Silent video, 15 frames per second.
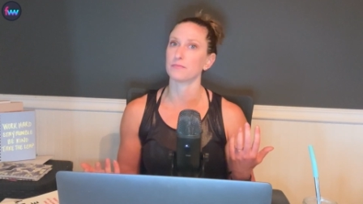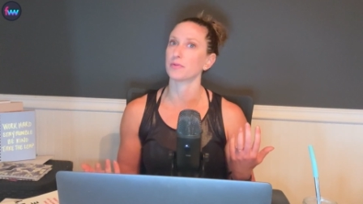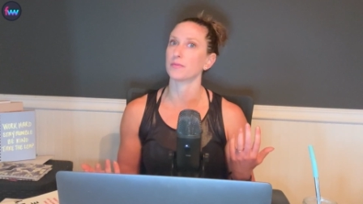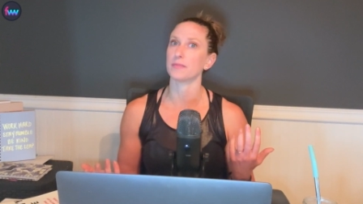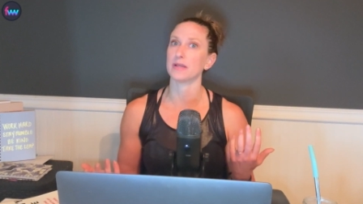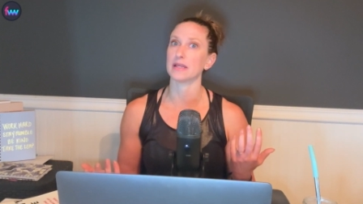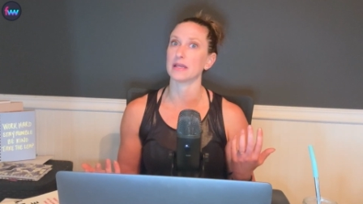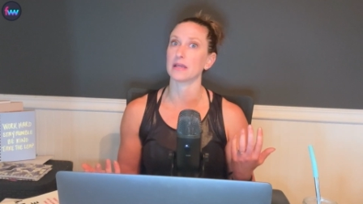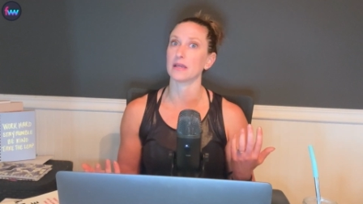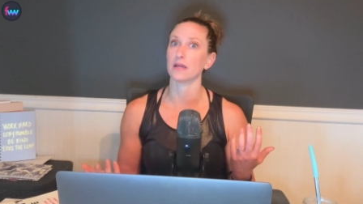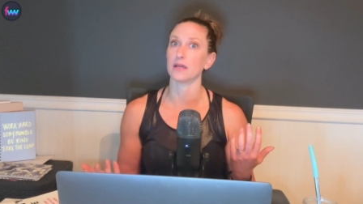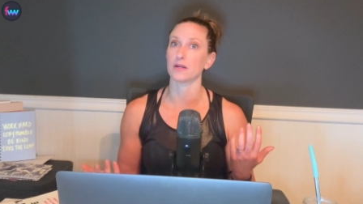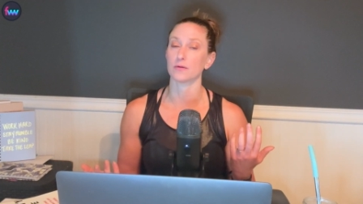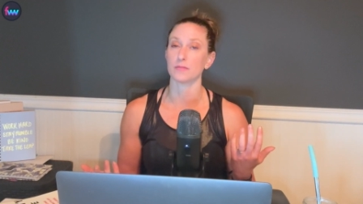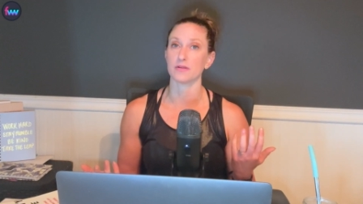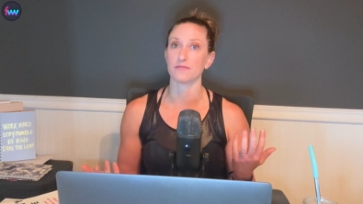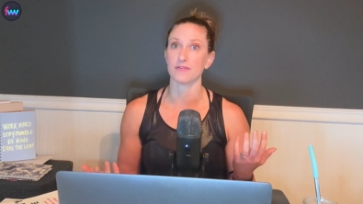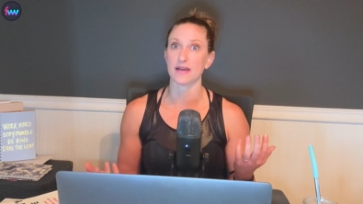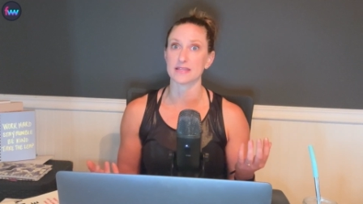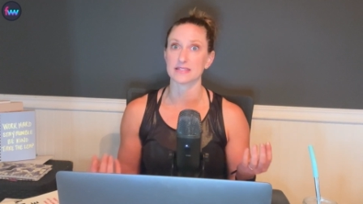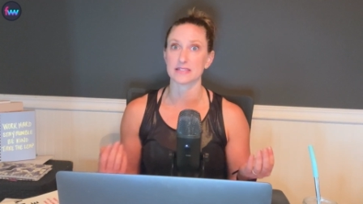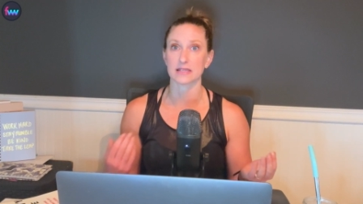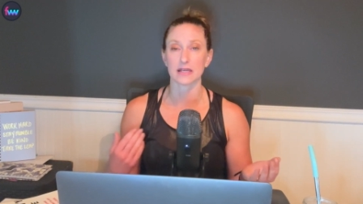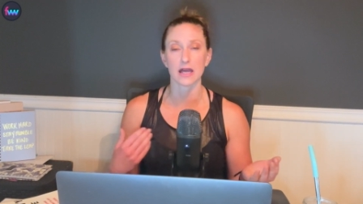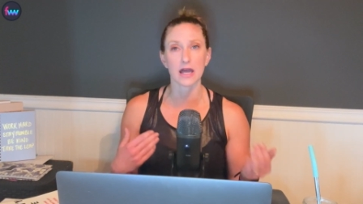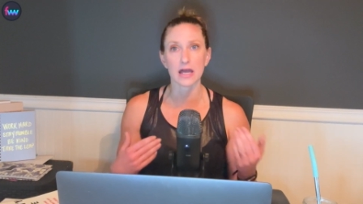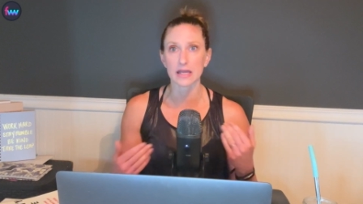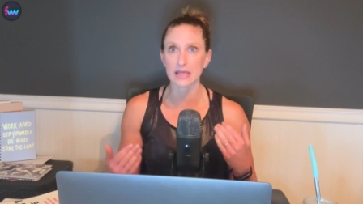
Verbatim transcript: implementing intermittent fasting